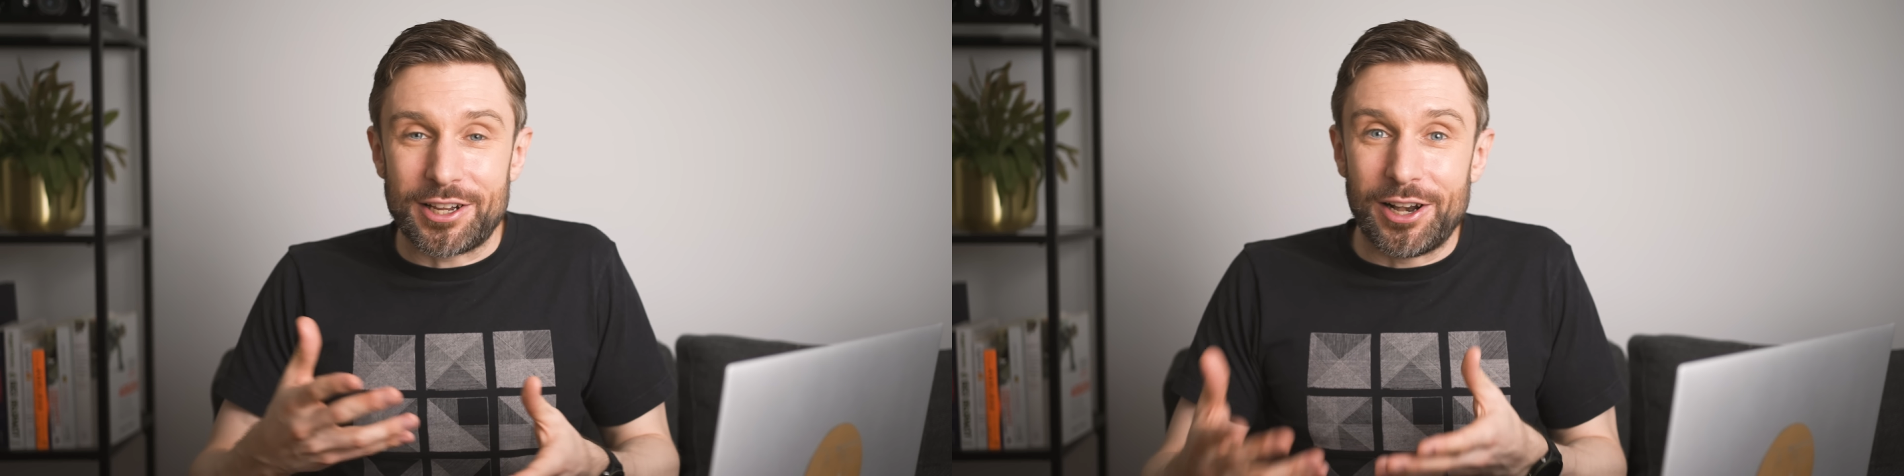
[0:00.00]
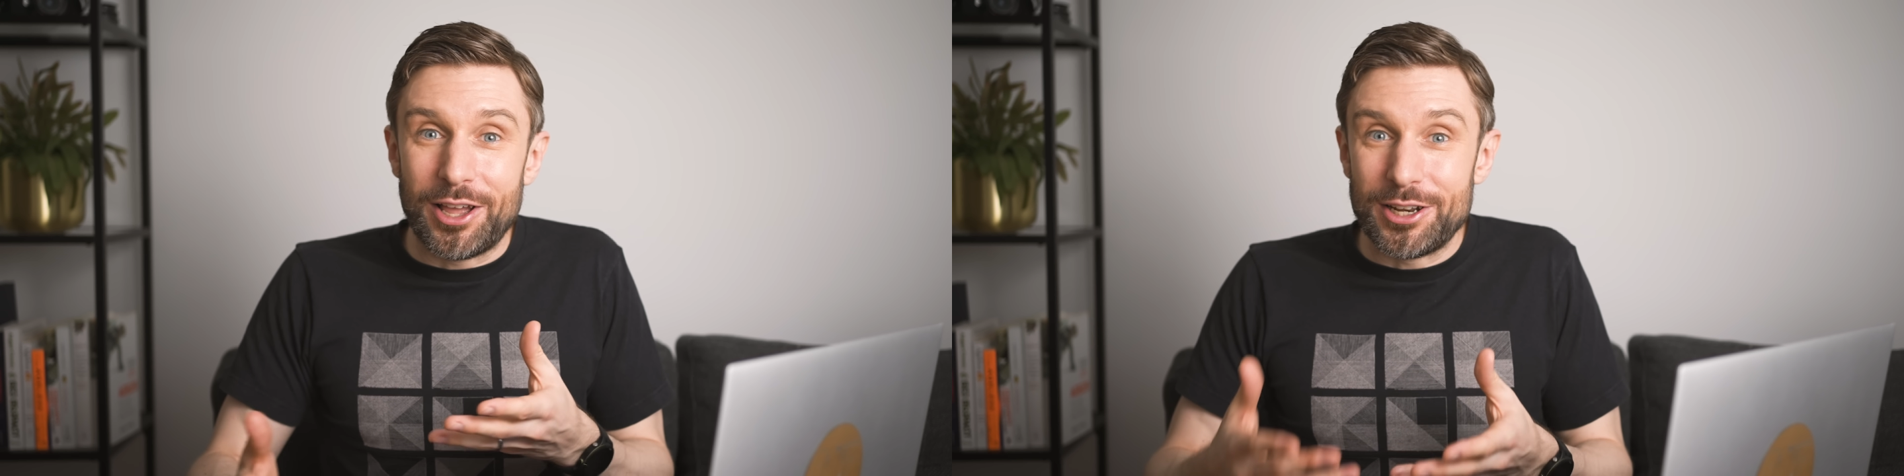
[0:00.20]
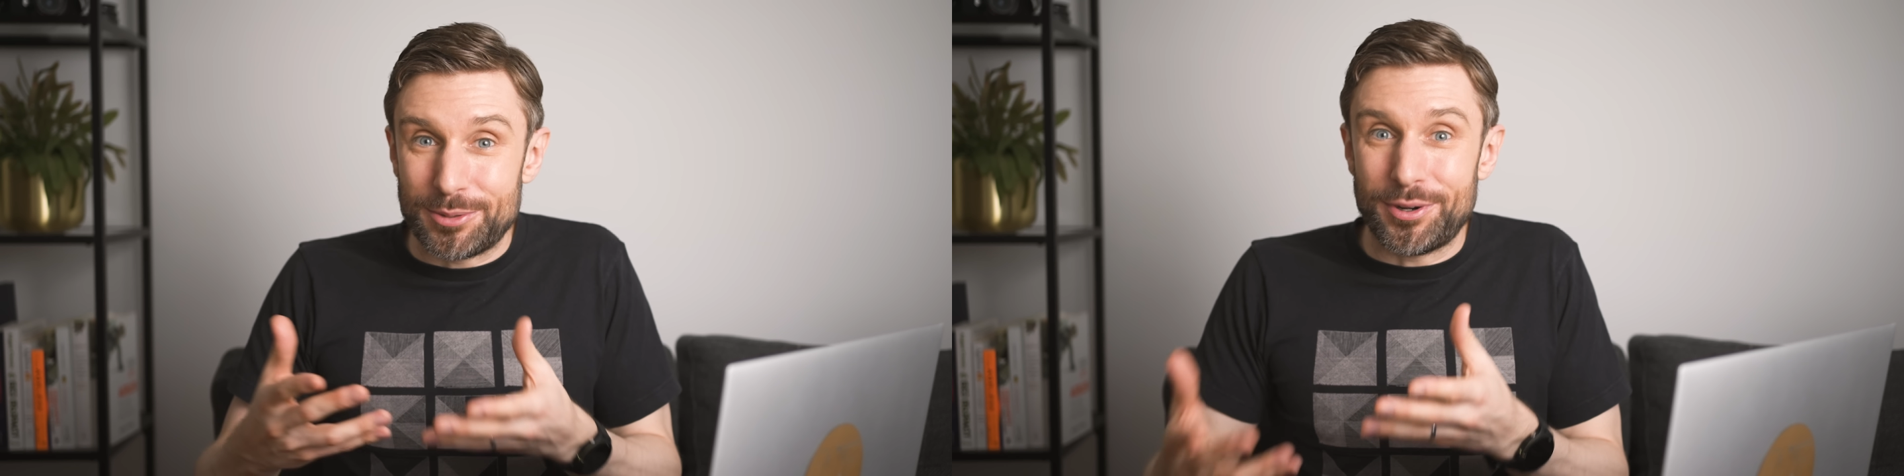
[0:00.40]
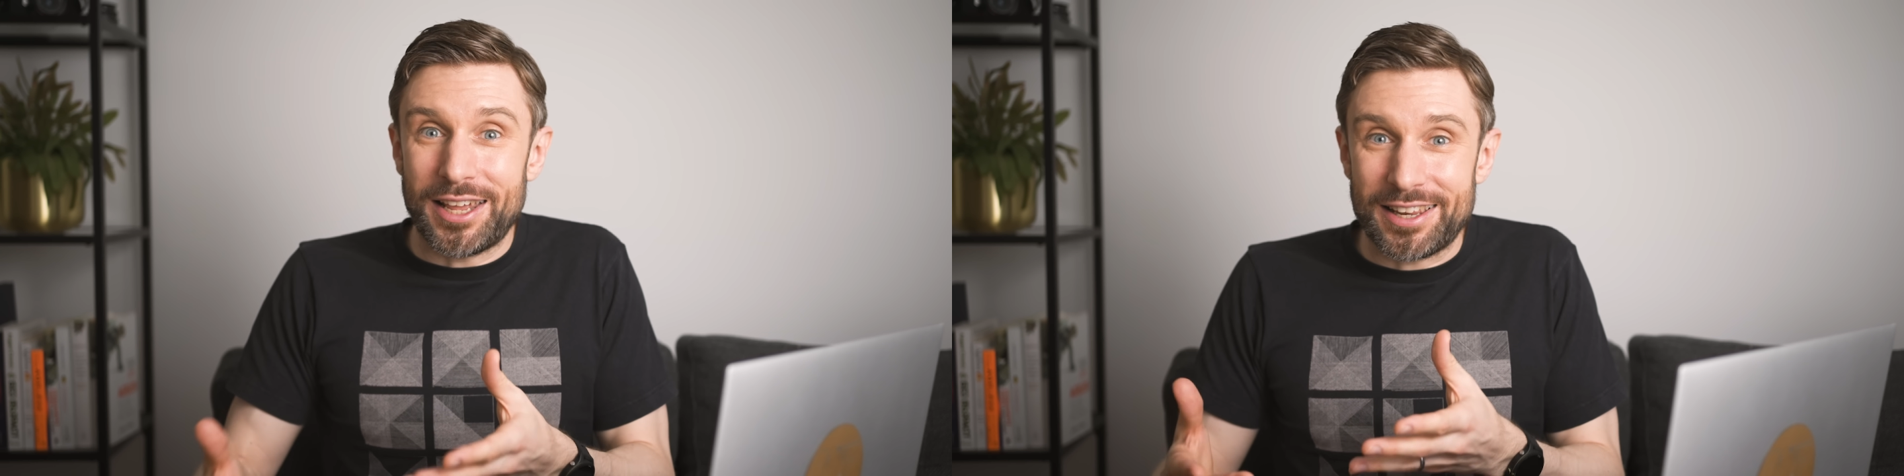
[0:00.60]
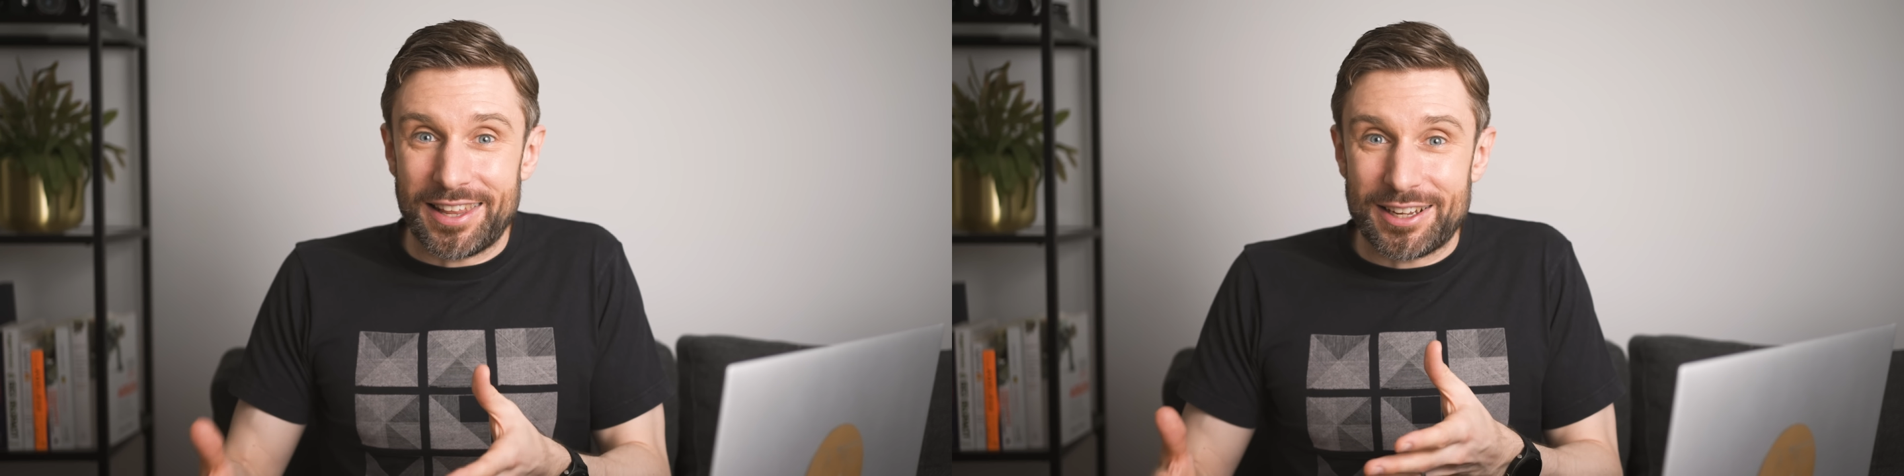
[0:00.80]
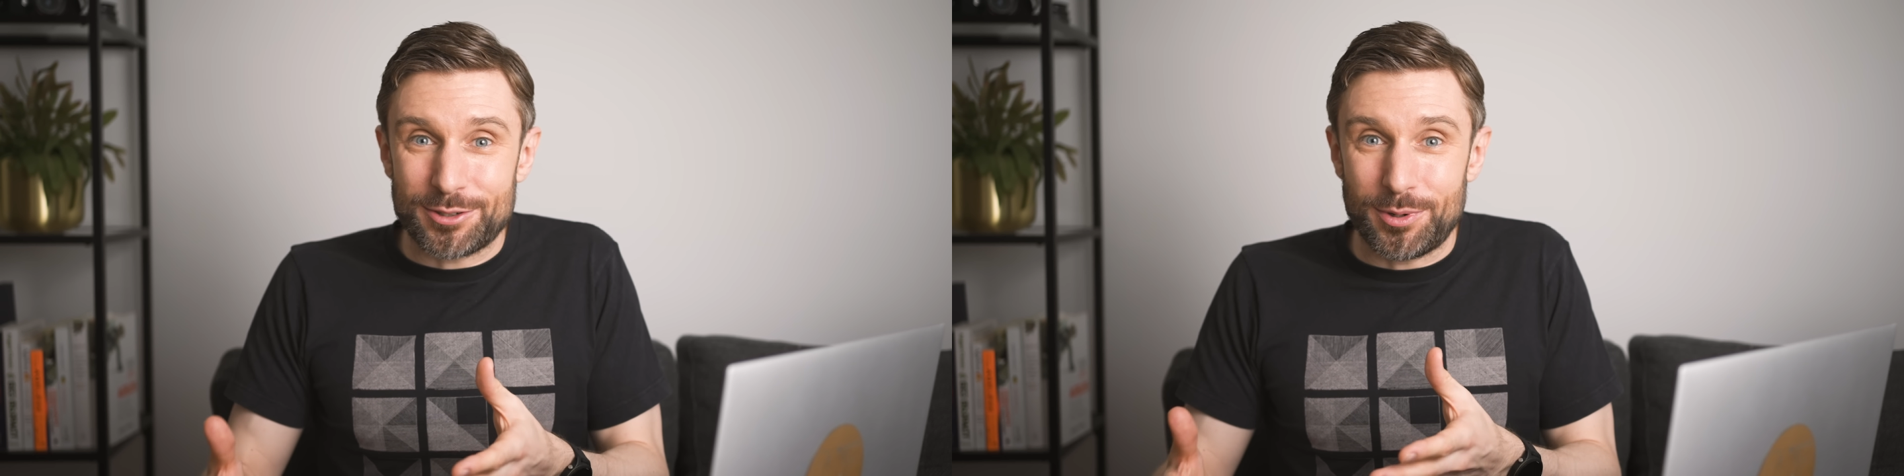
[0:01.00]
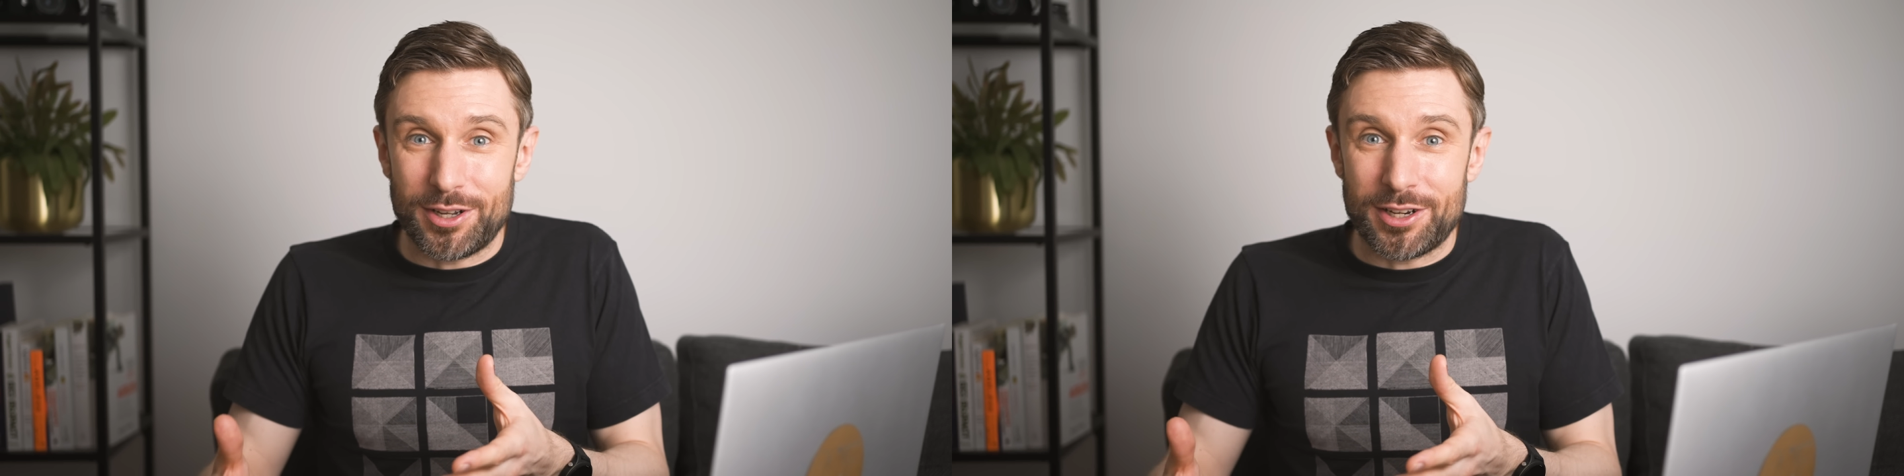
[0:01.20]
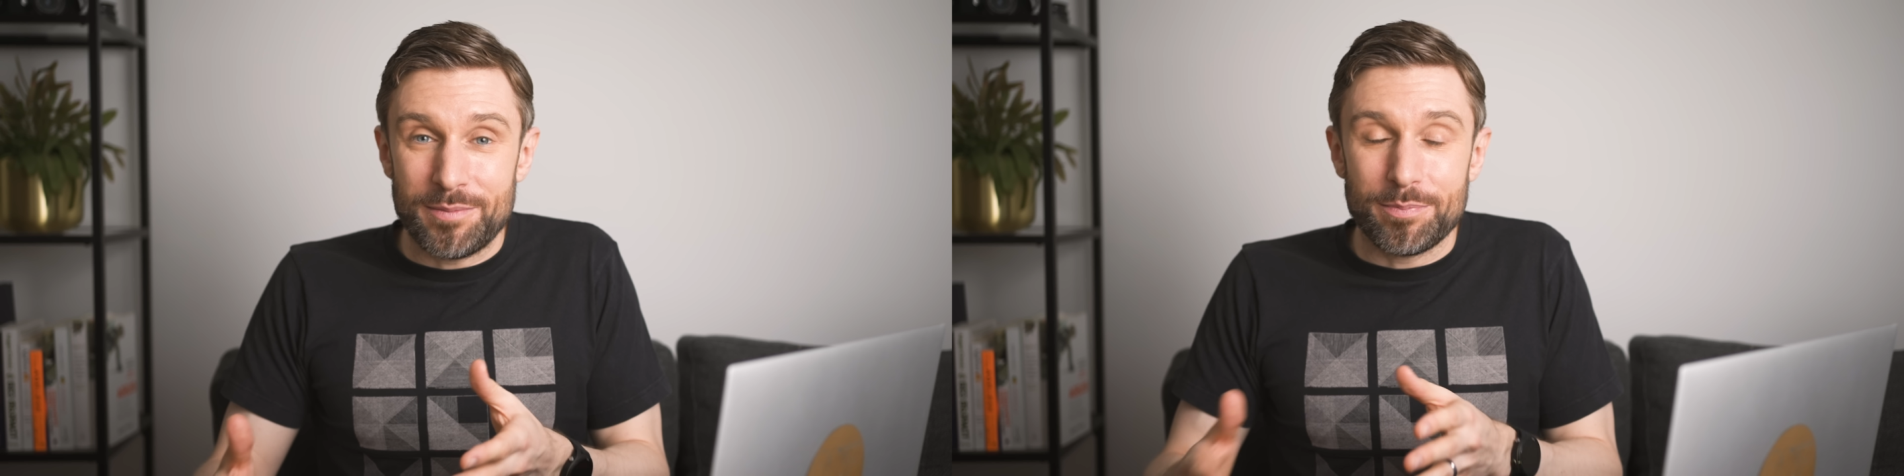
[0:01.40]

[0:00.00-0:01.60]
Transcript: learn to predict the next word,